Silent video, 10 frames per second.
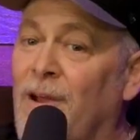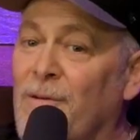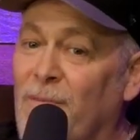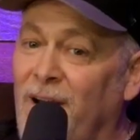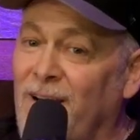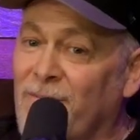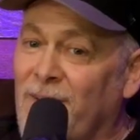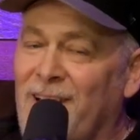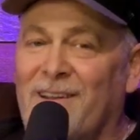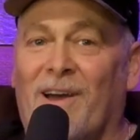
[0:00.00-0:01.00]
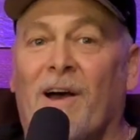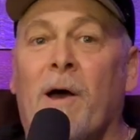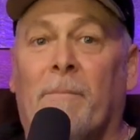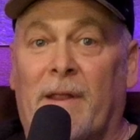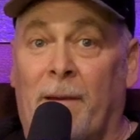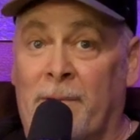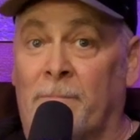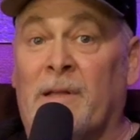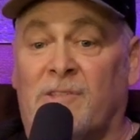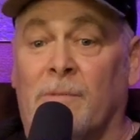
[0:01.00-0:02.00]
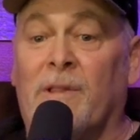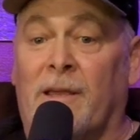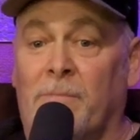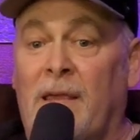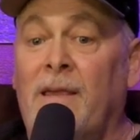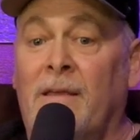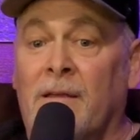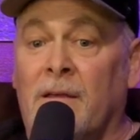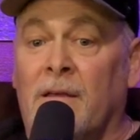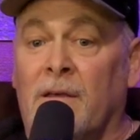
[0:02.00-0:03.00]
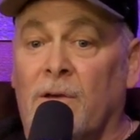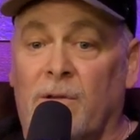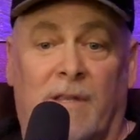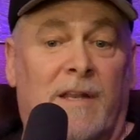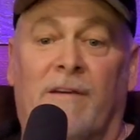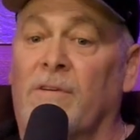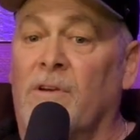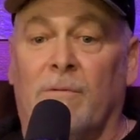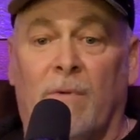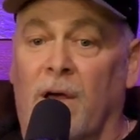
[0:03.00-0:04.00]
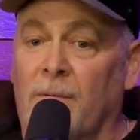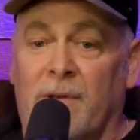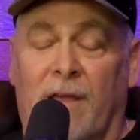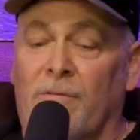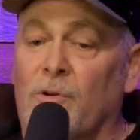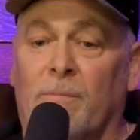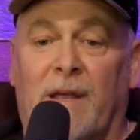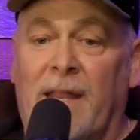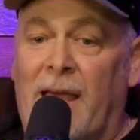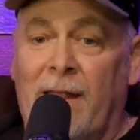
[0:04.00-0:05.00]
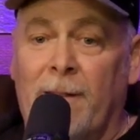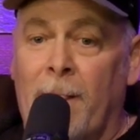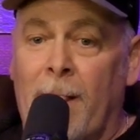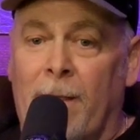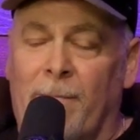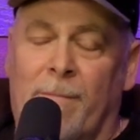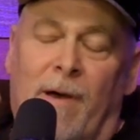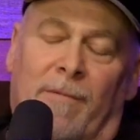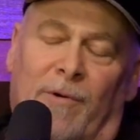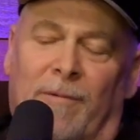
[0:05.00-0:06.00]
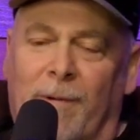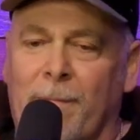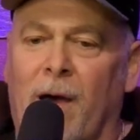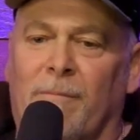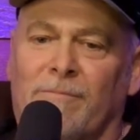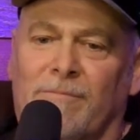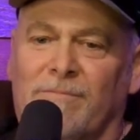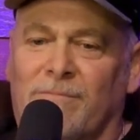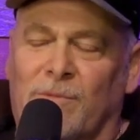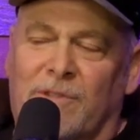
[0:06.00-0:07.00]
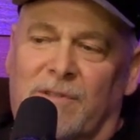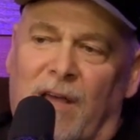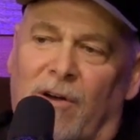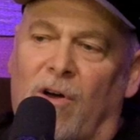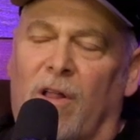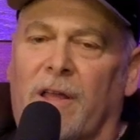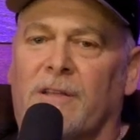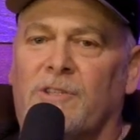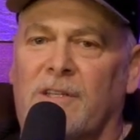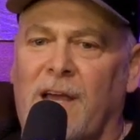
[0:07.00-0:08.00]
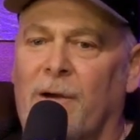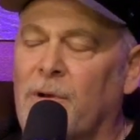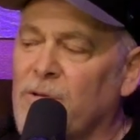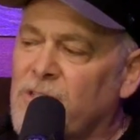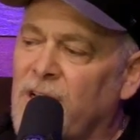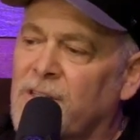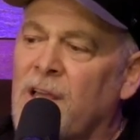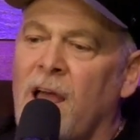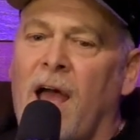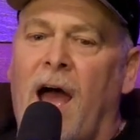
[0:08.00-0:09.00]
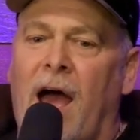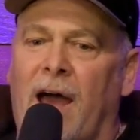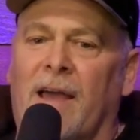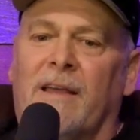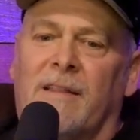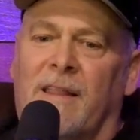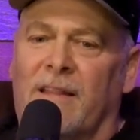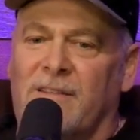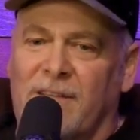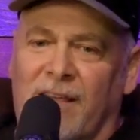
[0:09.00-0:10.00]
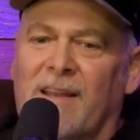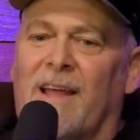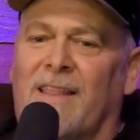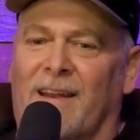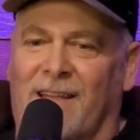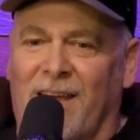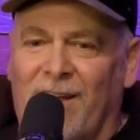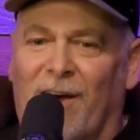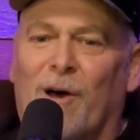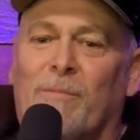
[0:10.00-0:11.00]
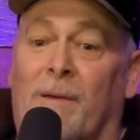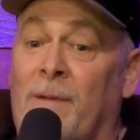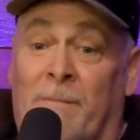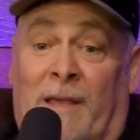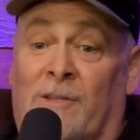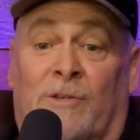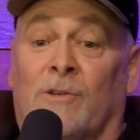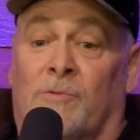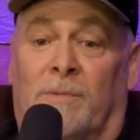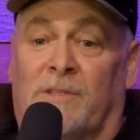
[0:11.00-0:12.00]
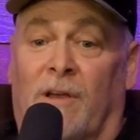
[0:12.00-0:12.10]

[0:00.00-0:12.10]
mom. I mean, but someone like me, who didn't have a good mom and never knew my dad, my mom was alcoholic. She died when I was 6. Yeah. Then Satan had that kind of on me. I'm not making excuse for myself.